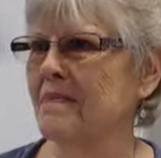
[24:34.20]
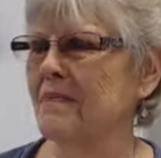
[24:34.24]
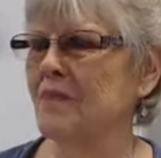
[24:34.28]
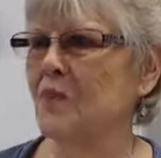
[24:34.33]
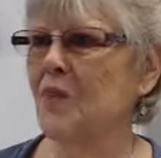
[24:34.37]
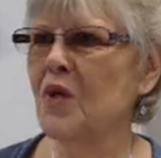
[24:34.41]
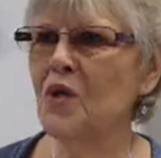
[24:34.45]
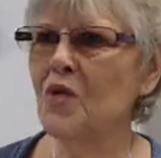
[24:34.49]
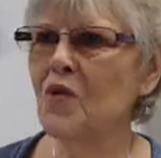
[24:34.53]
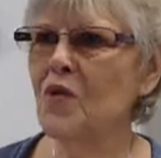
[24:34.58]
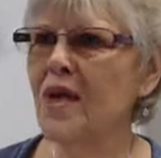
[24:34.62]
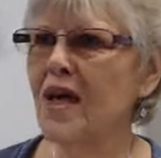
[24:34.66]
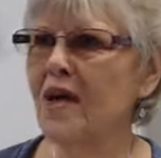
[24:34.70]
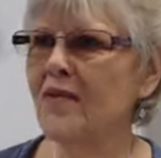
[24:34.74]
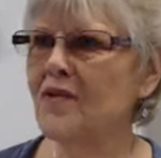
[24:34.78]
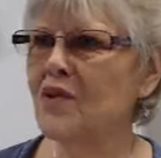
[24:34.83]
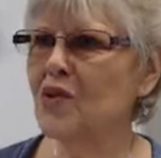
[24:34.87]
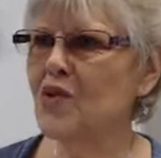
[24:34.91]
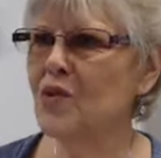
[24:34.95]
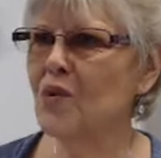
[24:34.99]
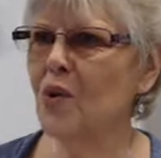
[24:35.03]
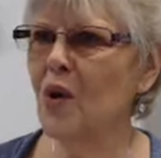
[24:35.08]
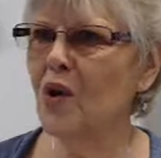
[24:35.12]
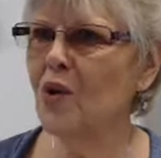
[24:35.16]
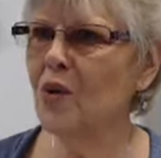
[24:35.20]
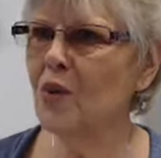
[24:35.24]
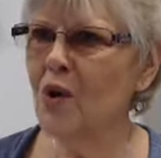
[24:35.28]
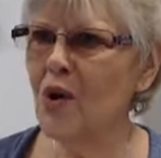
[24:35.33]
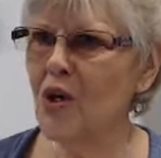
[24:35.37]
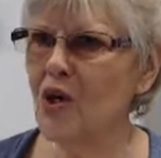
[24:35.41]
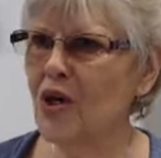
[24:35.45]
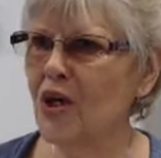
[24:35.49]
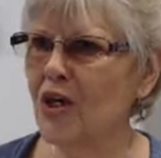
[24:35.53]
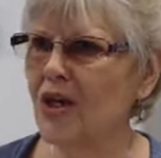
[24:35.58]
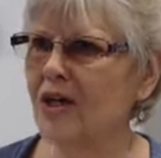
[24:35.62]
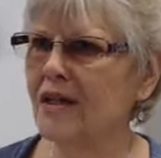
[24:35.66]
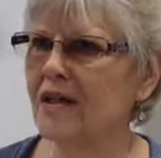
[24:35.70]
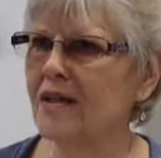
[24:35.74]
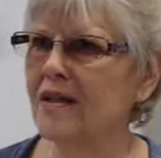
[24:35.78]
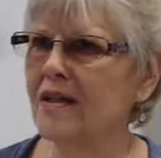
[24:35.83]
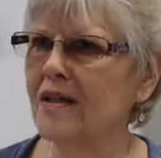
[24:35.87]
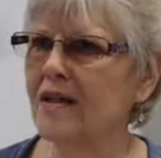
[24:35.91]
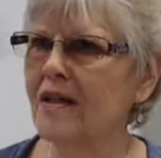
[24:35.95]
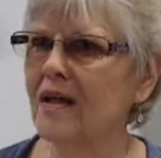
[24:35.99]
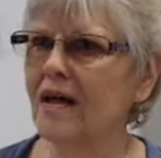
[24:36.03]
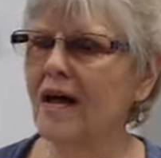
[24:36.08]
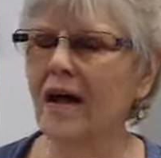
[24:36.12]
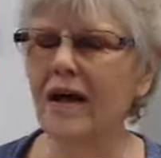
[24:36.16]
We don't have to do all the work.
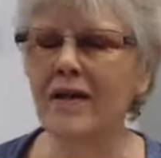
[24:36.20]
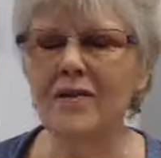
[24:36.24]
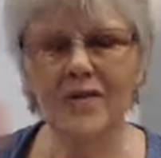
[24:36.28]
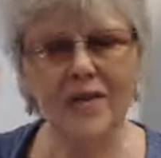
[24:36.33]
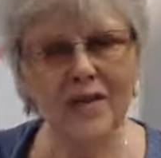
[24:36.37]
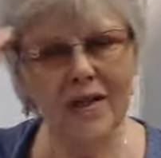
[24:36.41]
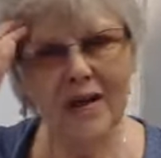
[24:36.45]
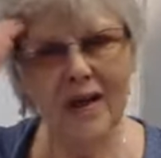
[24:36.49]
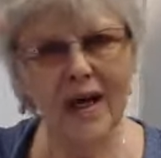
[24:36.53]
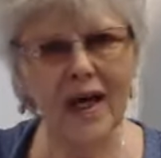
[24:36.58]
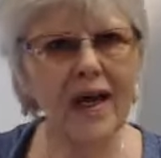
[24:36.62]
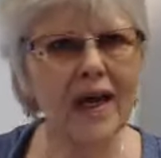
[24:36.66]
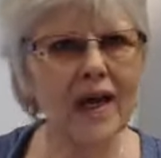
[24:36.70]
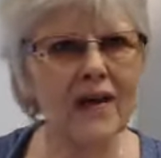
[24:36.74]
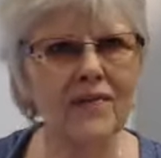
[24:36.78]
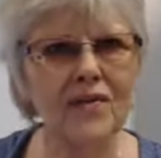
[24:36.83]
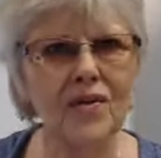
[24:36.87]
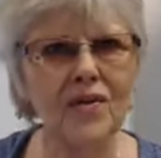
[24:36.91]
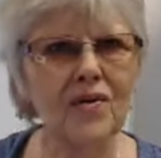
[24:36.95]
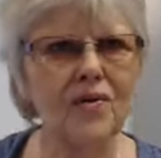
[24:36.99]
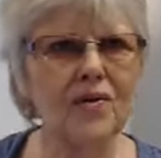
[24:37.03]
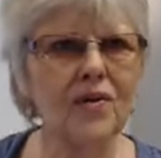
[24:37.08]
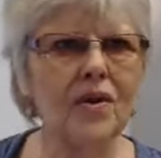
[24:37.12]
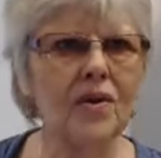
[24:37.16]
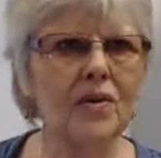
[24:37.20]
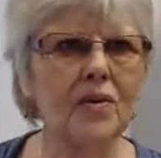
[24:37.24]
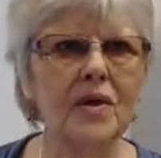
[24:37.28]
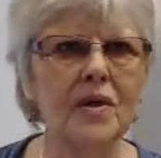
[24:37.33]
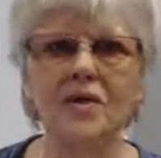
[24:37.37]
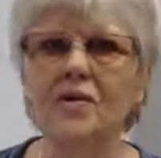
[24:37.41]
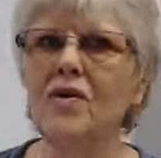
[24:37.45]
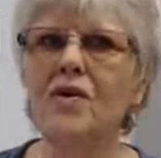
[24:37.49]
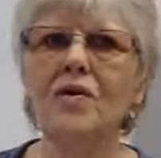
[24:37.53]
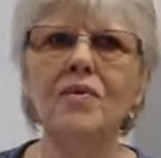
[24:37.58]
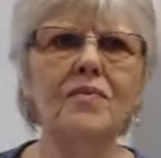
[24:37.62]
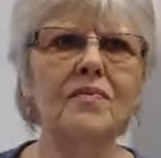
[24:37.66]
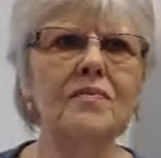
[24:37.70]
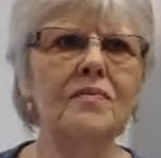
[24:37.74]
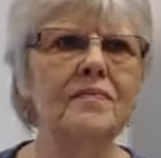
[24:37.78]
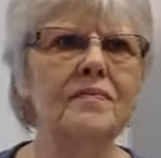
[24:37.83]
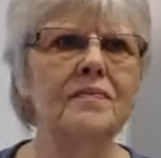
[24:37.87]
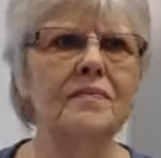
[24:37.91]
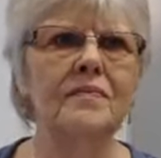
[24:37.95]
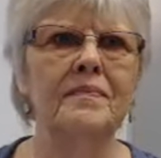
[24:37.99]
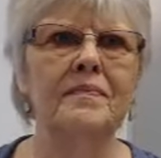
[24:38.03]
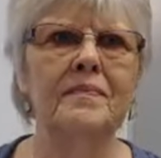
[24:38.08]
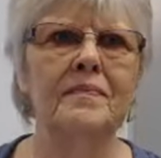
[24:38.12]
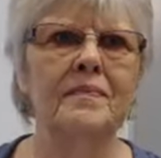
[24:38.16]
I just think I have to do all the work. No.
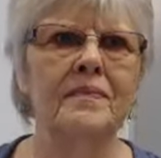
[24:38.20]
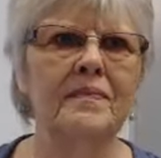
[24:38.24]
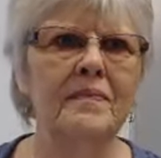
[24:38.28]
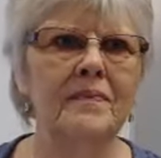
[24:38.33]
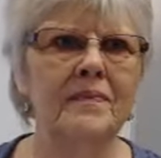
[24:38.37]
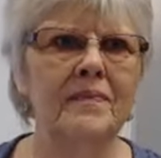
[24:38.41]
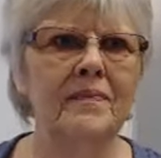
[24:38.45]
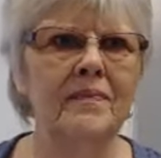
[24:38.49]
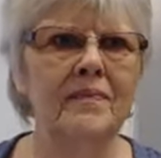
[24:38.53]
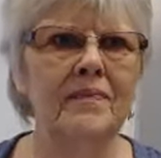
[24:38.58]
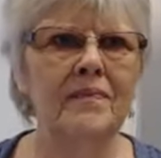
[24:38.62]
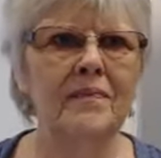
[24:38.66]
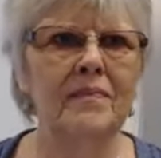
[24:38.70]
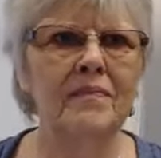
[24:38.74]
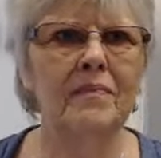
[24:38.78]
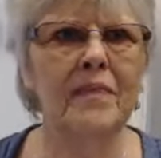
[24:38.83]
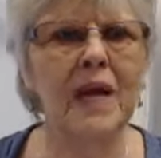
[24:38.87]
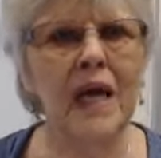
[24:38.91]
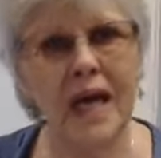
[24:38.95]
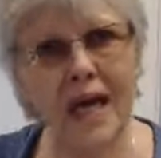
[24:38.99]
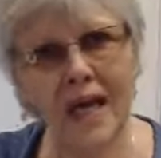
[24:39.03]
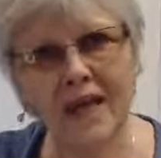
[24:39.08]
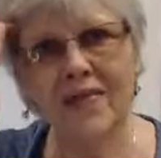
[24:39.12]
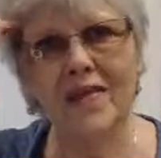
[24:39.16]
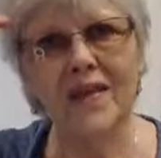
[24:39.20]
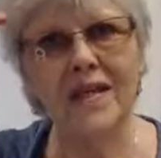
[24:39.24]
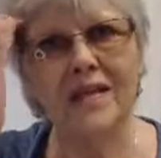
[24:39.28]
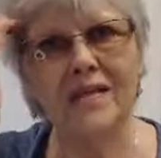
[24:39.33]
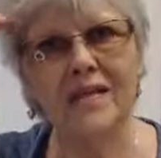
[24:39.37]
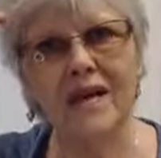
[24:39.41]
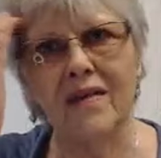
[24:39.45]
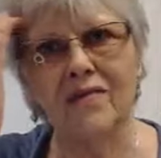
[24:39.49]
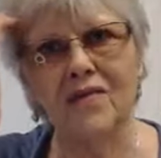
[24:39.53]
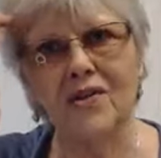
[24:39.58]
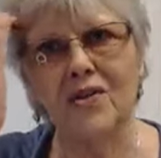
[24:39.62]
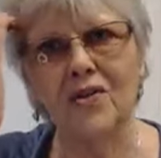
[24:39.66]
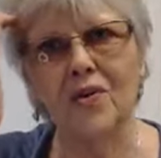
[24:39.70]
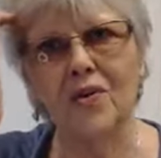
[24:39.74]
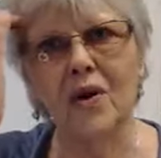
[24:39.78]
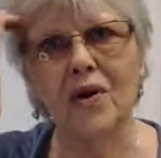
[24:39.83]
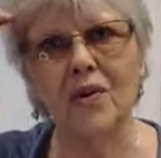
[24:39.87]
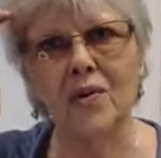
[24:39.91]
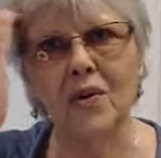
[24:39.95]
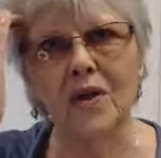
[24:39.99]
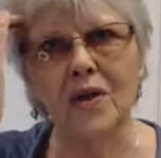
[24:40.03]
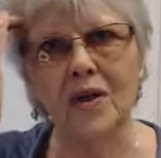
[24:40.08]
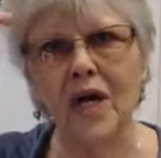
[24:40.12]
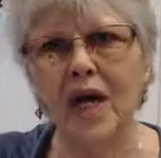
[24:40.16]
My head thinks I have to do all
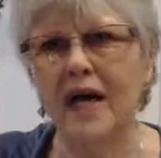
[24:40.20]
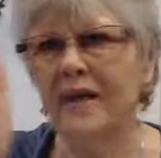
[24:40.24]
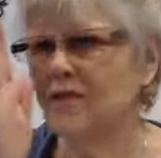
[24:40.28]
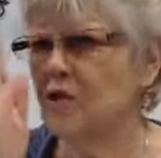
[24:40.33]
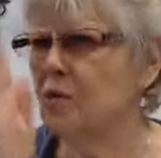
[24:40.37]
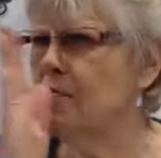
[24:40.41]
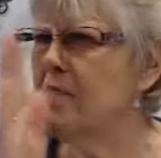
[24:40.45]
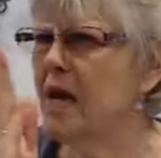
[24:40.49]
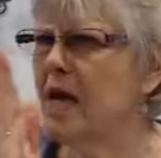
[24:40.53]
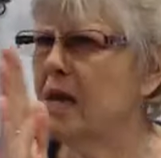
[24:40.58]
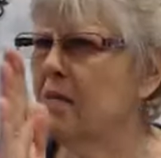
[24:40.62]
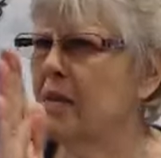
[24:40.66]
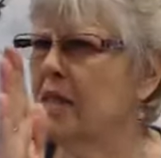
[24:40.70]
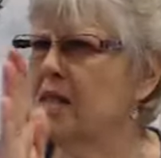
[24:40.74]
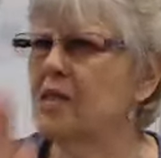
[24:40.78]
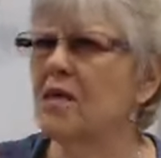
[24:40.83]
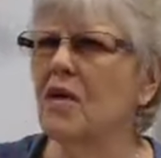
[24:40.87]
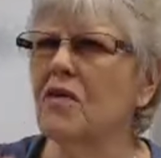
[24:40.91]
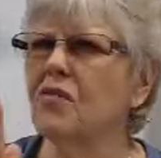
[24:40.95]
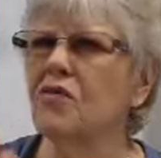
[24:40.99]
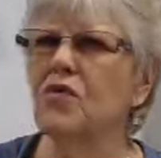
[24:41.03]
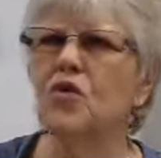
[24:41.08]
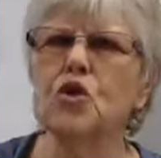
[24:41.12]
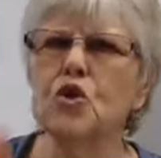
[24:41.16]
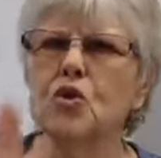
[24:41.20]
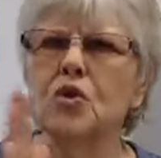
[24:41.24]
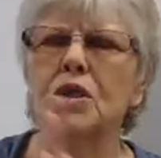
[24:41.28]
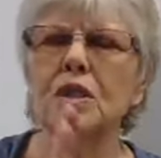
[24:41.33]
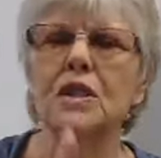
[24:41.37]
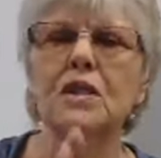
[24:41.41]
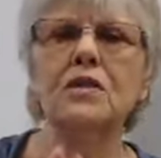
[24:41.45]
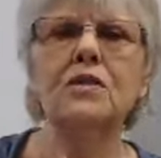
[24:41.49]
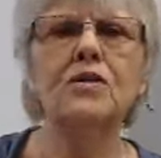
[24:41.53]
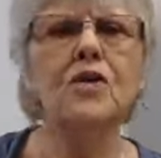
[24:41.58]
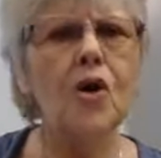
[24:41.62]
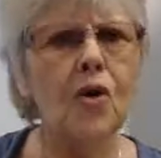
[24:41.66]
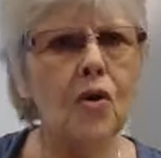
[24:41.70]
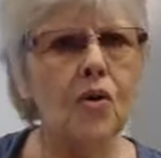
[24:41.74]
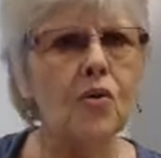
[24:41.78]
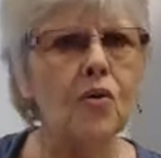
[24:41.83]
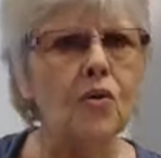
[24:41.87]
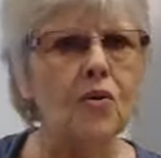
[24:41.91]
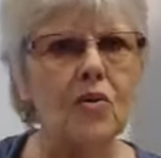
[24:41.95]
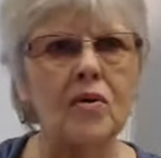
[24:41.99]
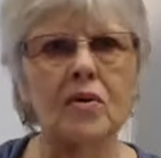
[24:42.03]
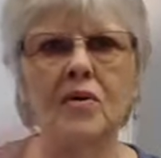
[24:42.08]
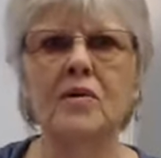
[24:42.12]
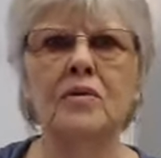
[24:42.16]
the work. I have to make myself do.
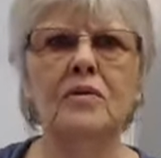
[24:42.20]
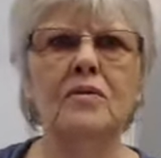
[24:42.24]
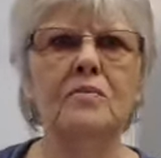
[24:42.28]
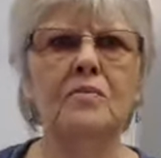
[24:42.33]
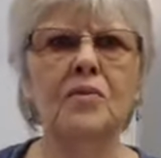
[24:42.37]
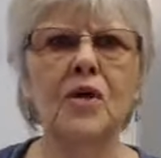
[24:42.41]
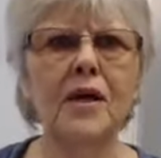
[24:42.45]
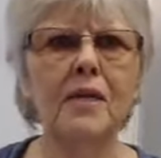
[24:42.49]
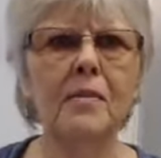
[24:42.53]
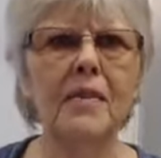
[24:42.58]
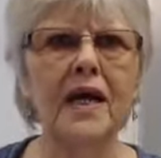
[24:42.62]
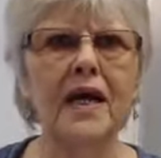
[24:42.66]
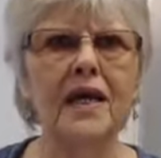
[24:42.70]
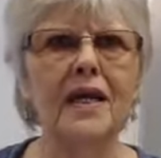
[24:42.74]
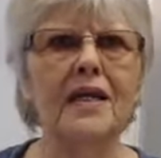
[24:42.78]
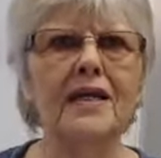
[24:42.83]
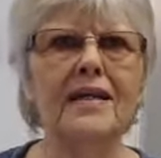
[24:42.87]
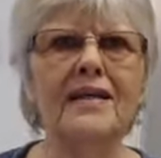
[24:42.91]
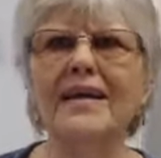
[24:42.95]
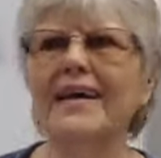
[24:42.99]
No. Pray about it.